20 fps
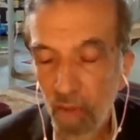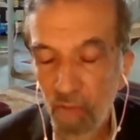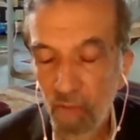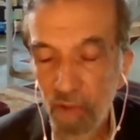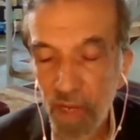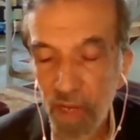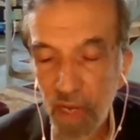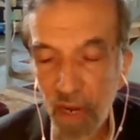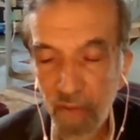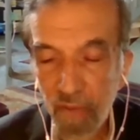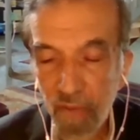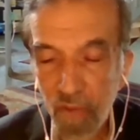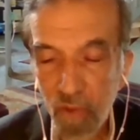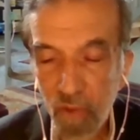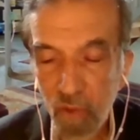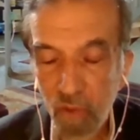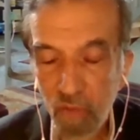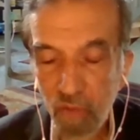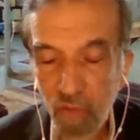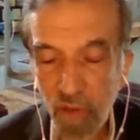we have
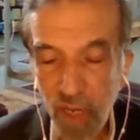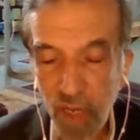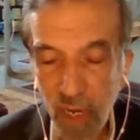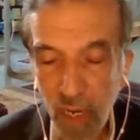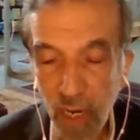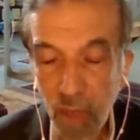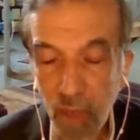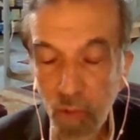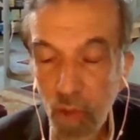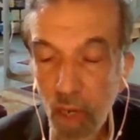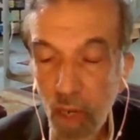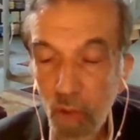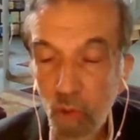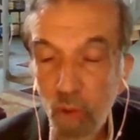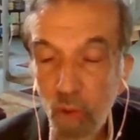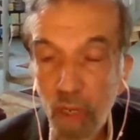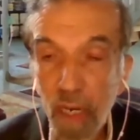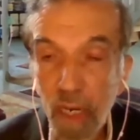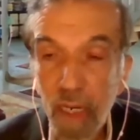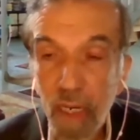to figure out how
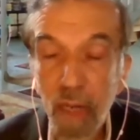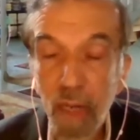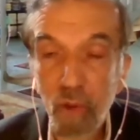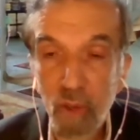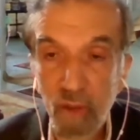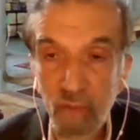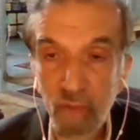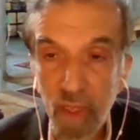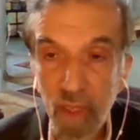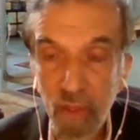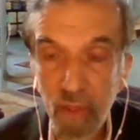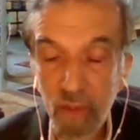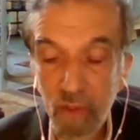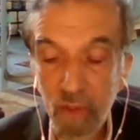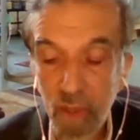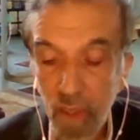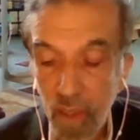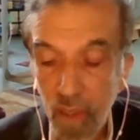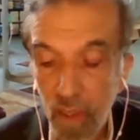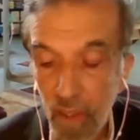to get out of
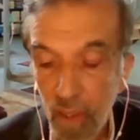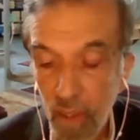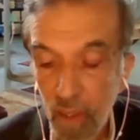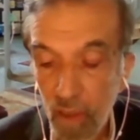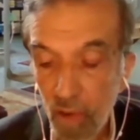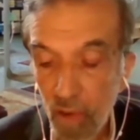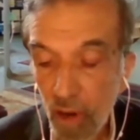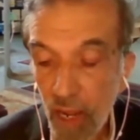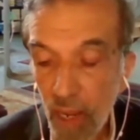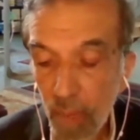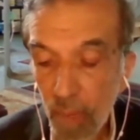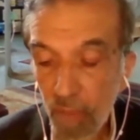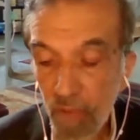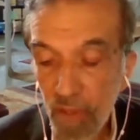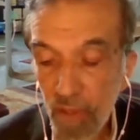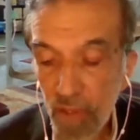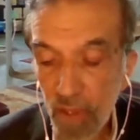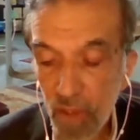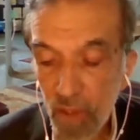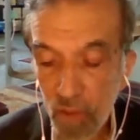this trap,
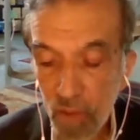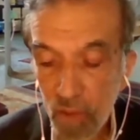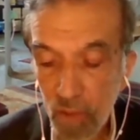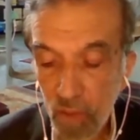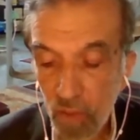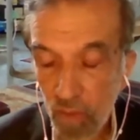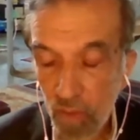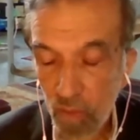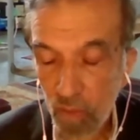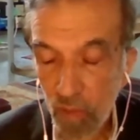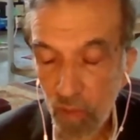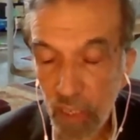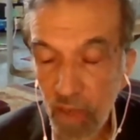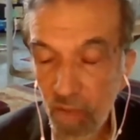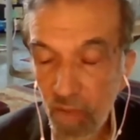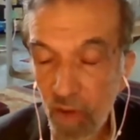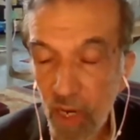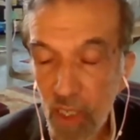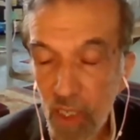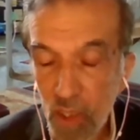which is very
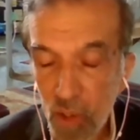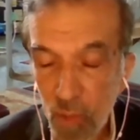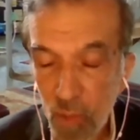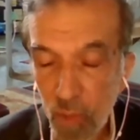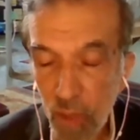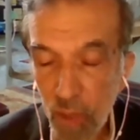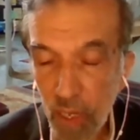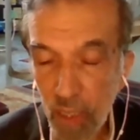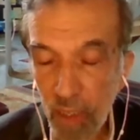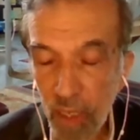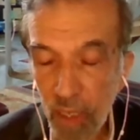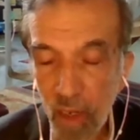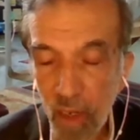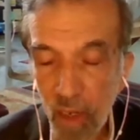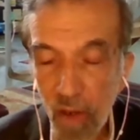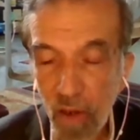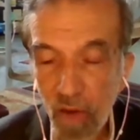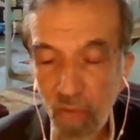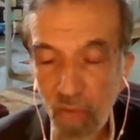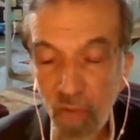widespread
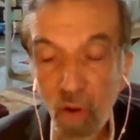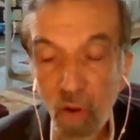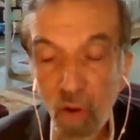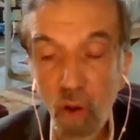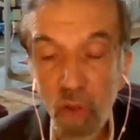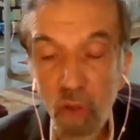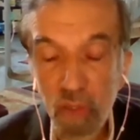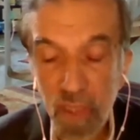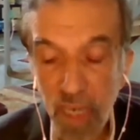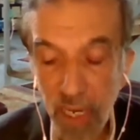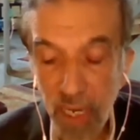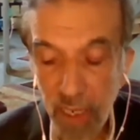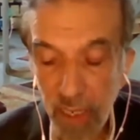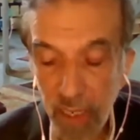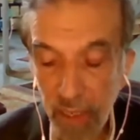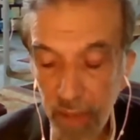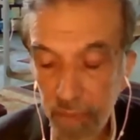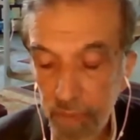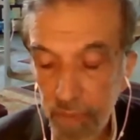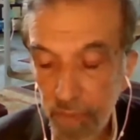and of long
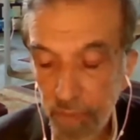standing.